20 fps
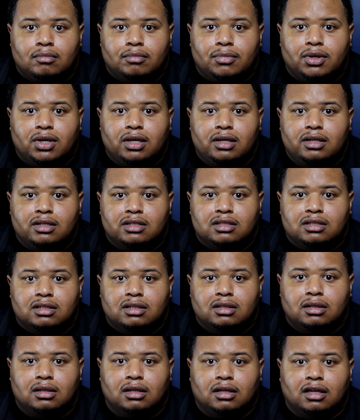peace,
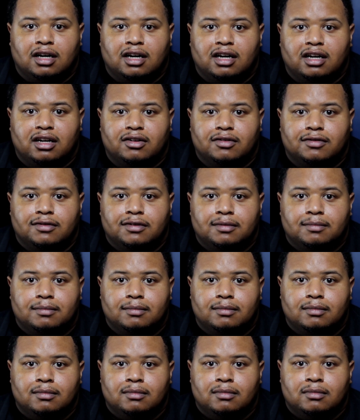love,
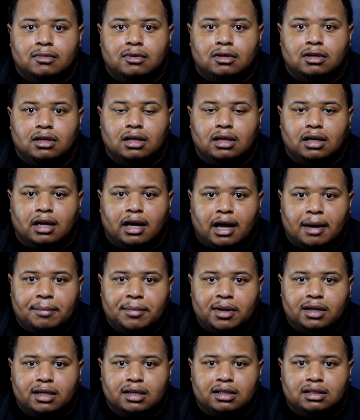and
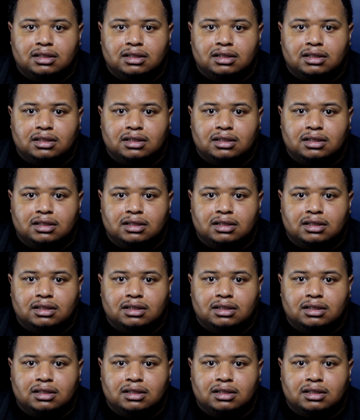happiness.